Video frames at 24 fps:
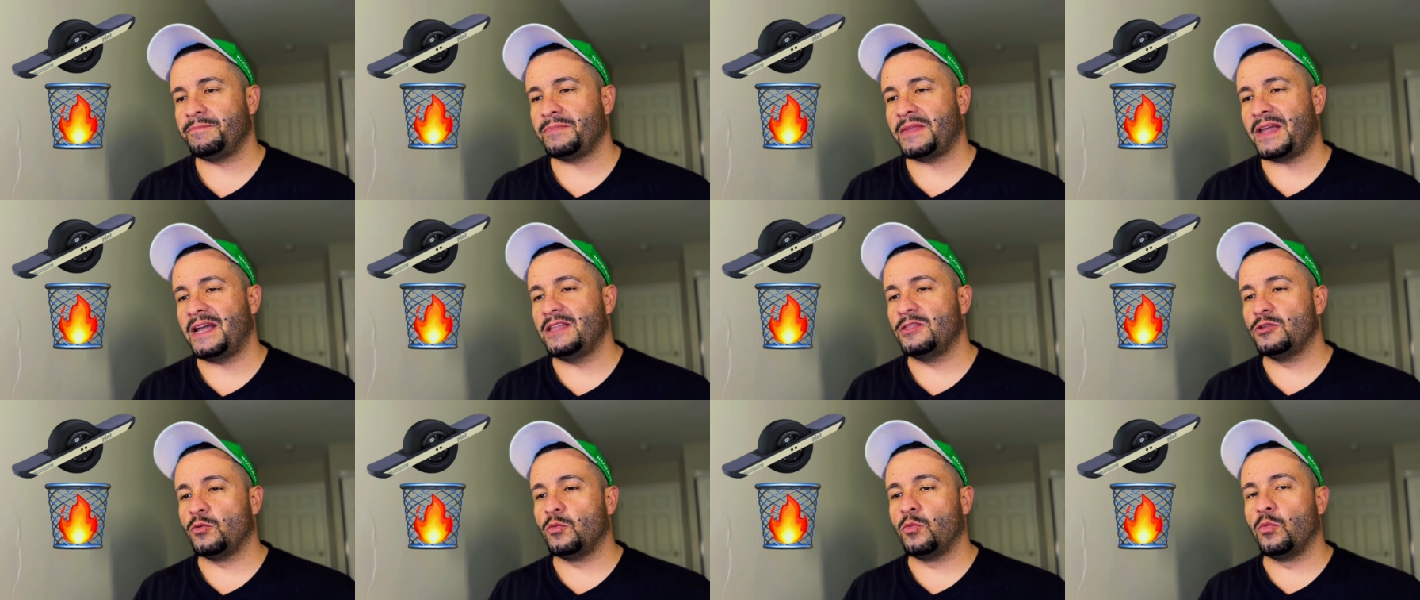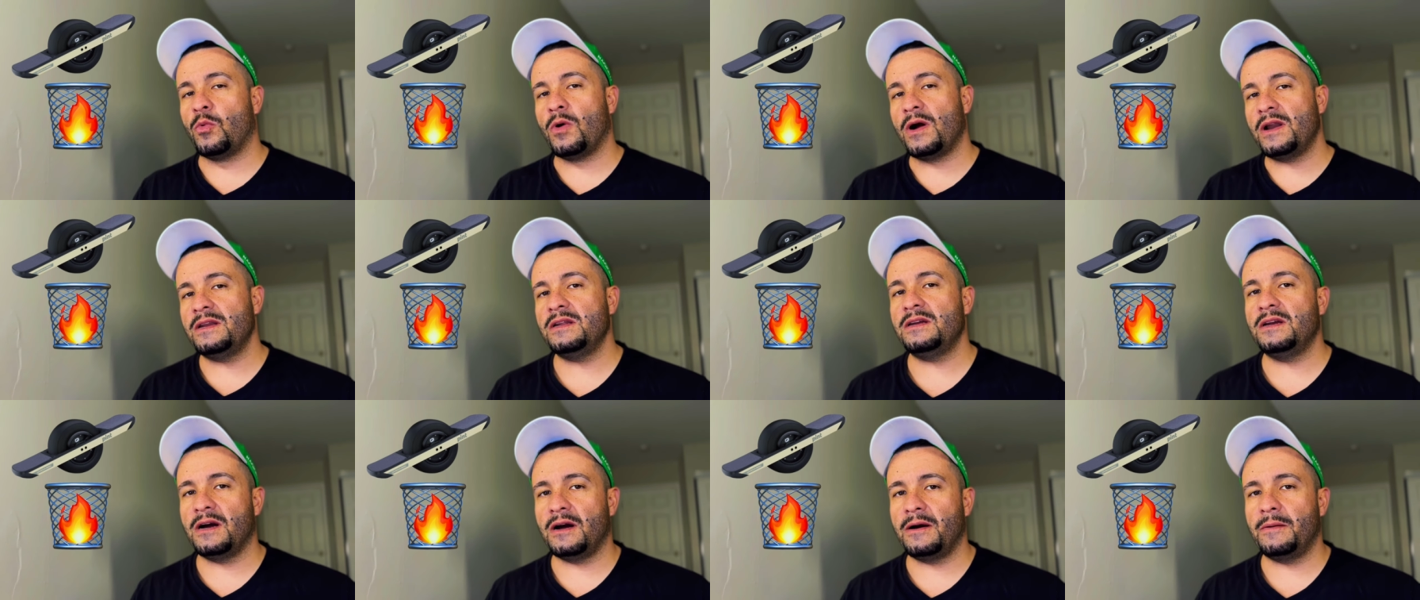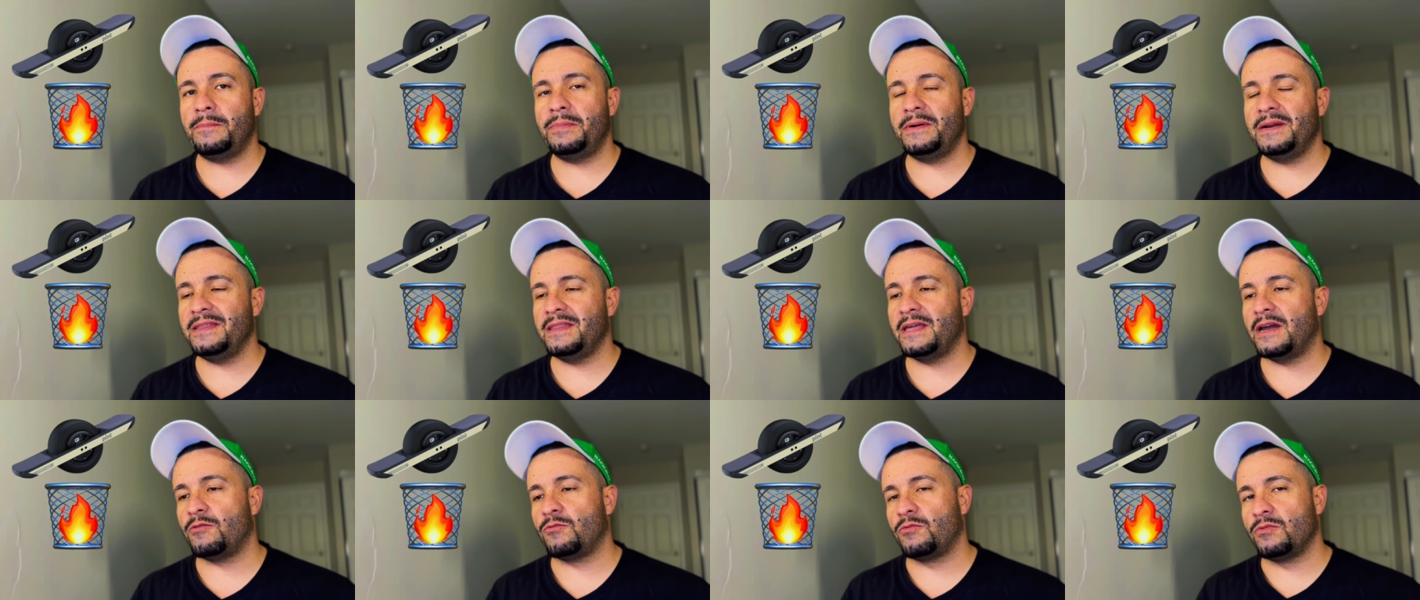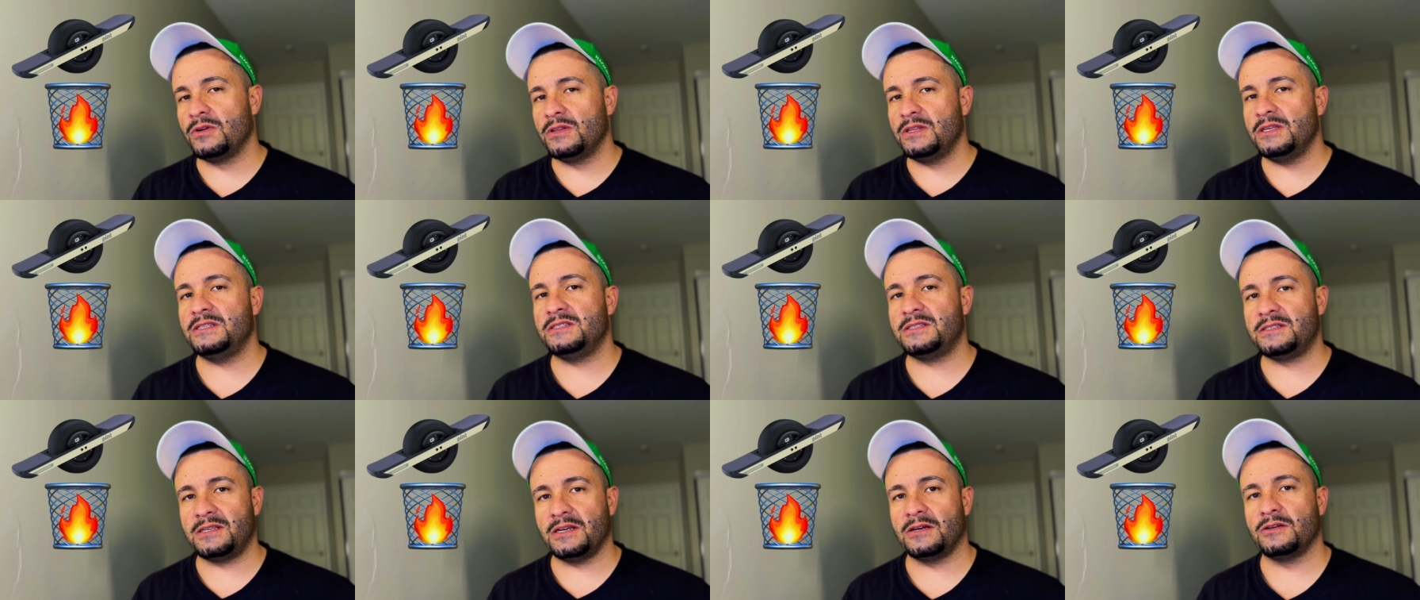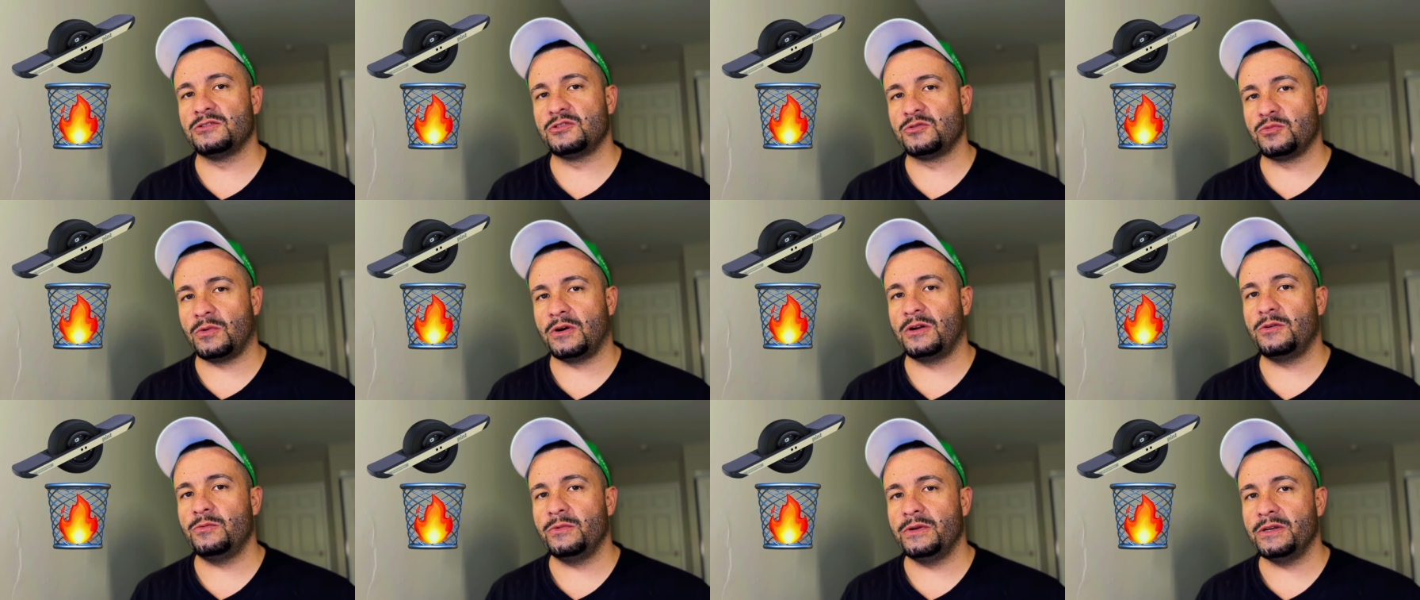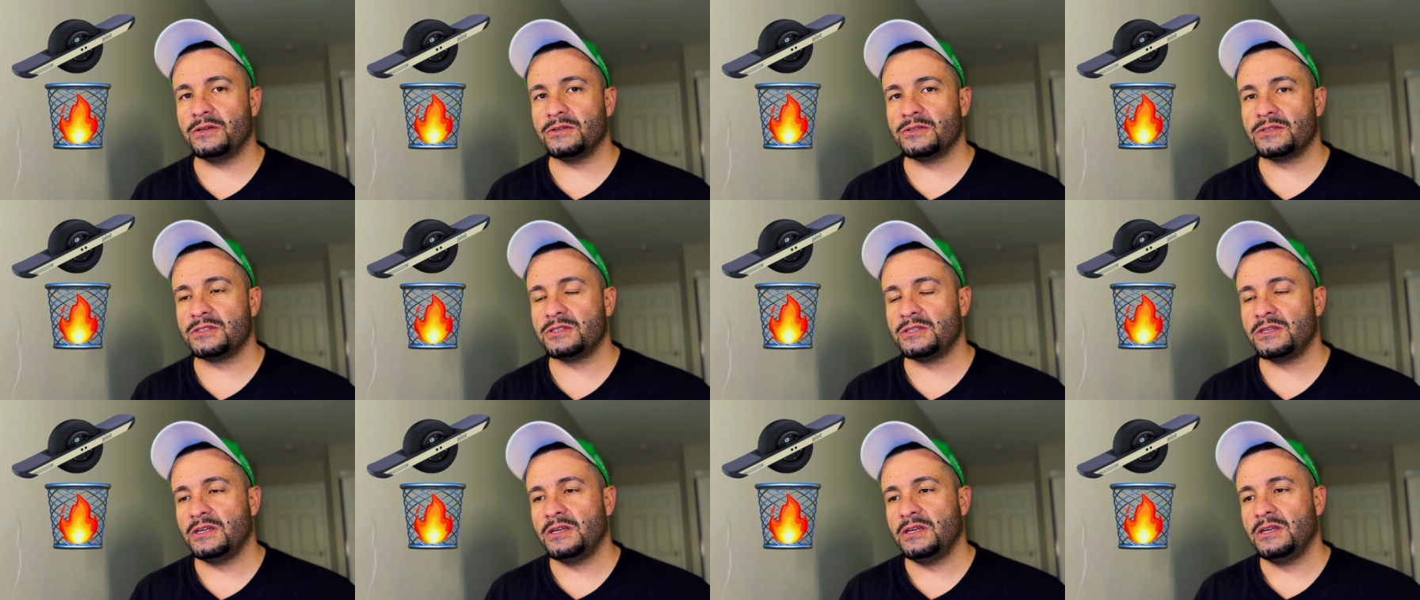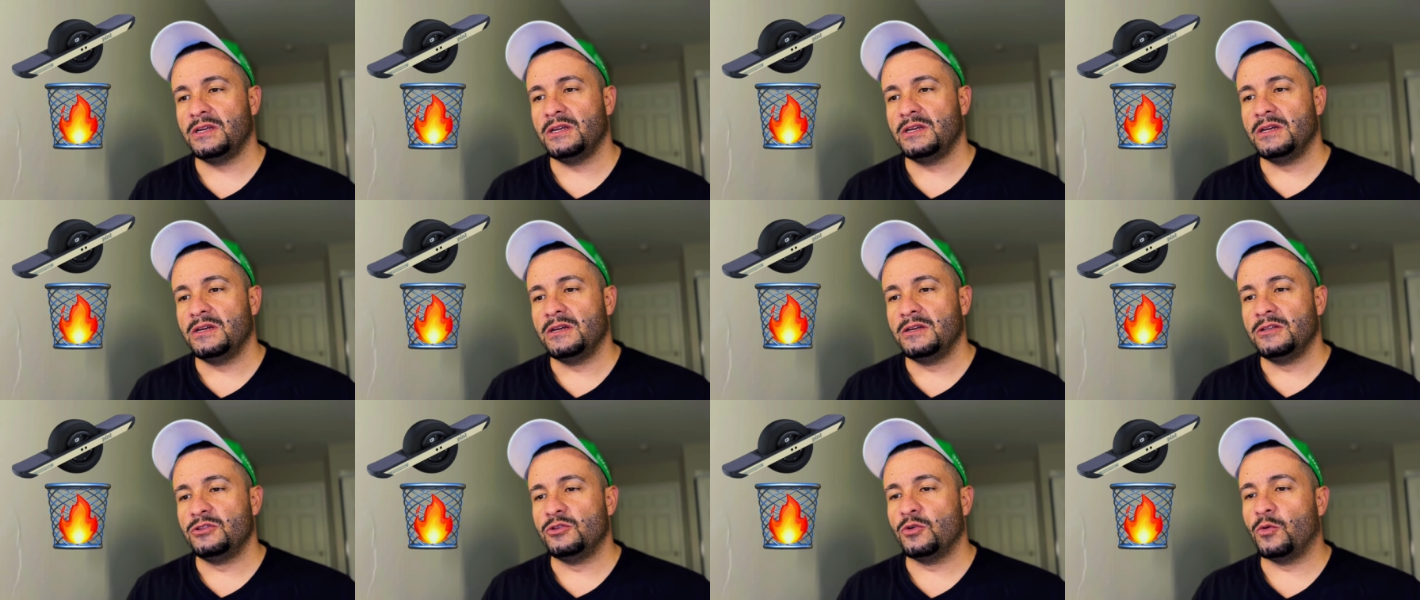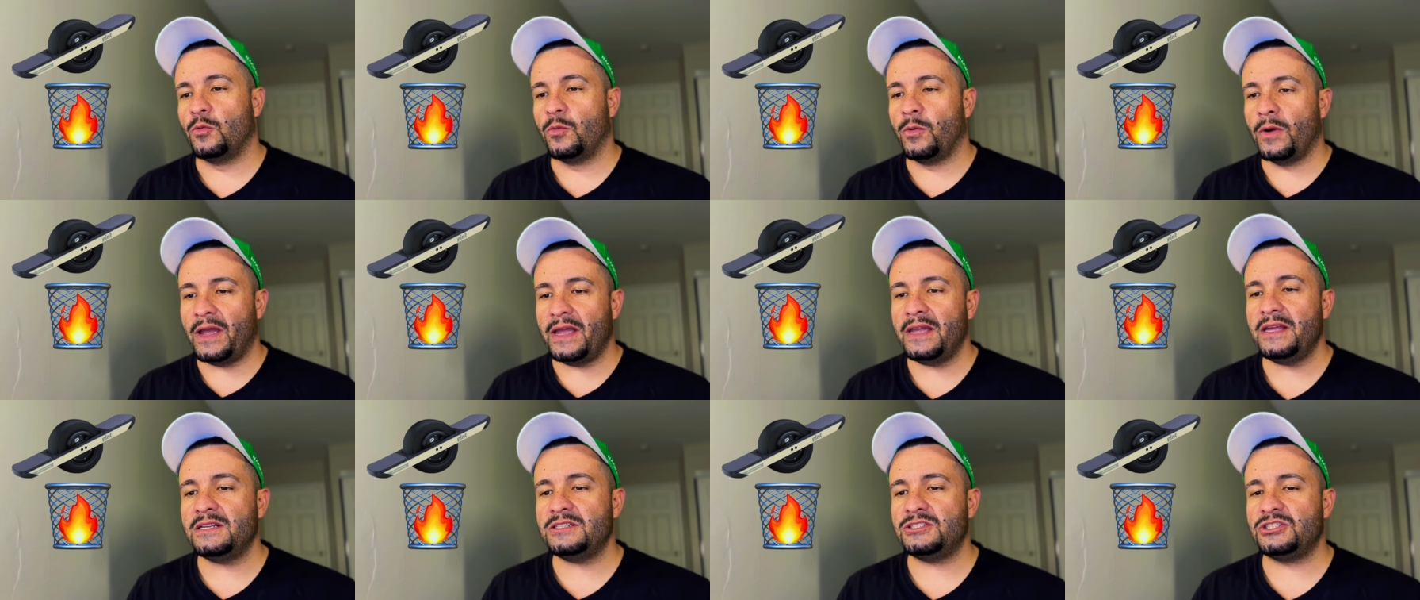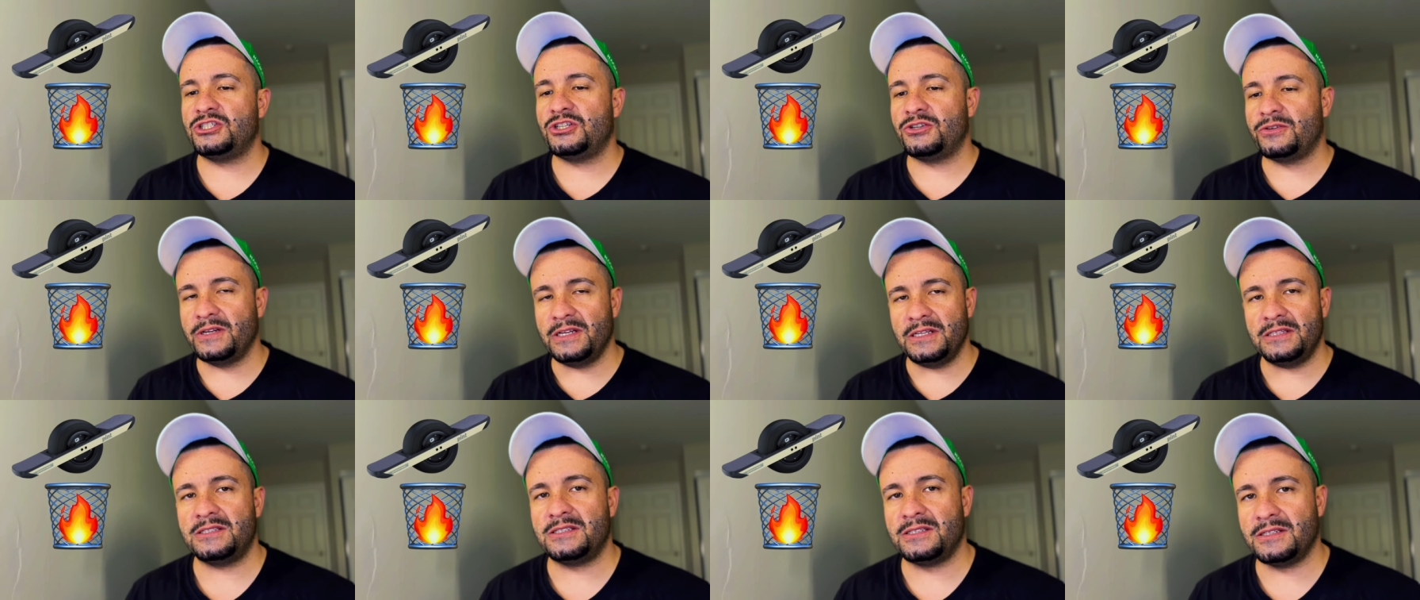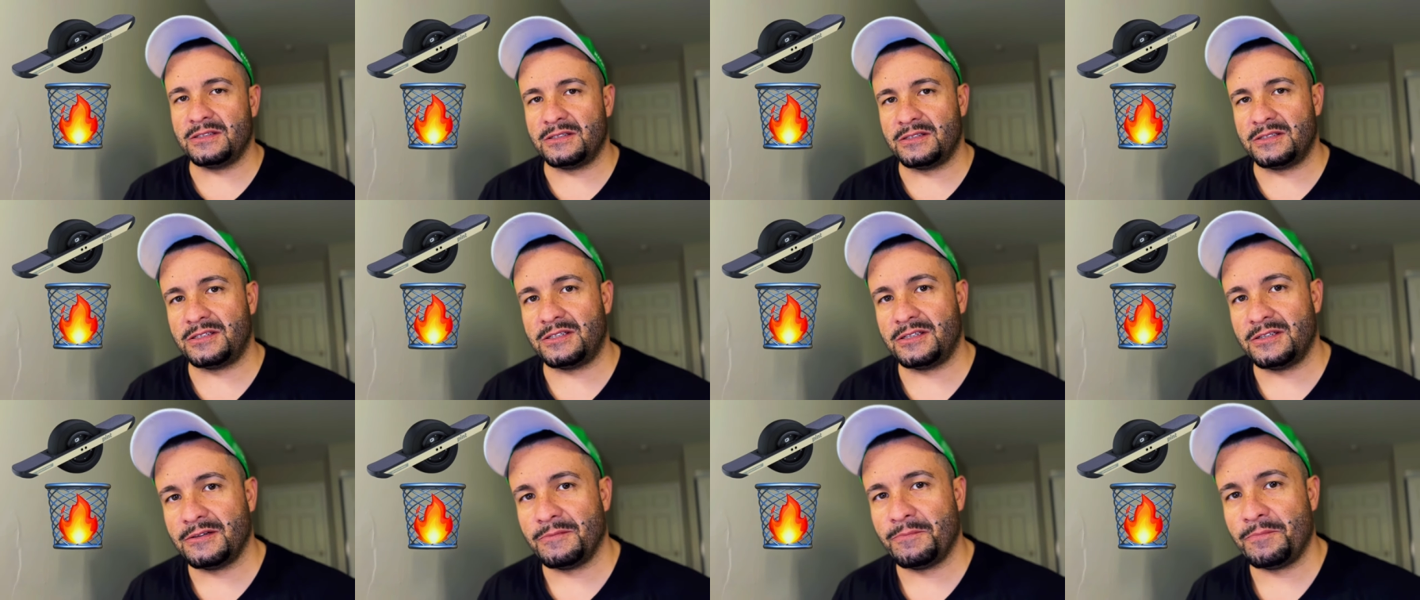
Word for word: and the one company that really sells one wheels, the way it treats its